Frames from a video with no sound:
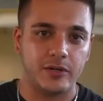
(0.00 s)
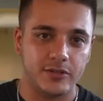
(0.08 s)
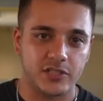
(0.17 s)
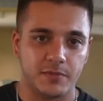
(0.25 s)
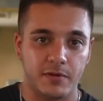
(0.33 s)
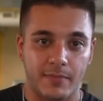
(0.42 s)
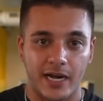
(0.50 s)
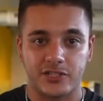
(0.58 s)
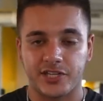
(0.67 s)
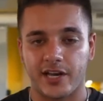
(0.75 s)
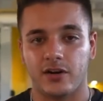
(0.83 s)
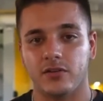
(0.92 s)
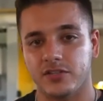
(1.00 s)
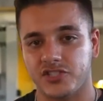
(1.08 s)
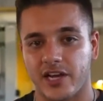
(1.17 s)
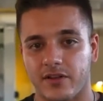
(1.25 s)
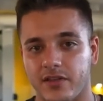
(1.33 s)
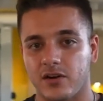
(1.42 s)
It used to be my channel, the
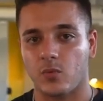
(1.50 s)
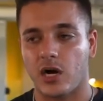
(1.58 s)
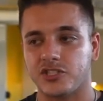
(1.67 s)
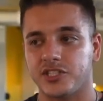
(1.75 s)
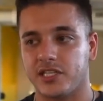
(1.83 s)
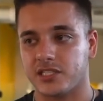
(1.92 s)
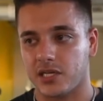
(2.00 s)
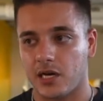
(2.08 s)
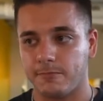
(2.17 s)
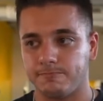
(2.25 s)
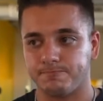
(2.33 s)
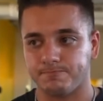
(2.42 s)
channel that you're watching this on.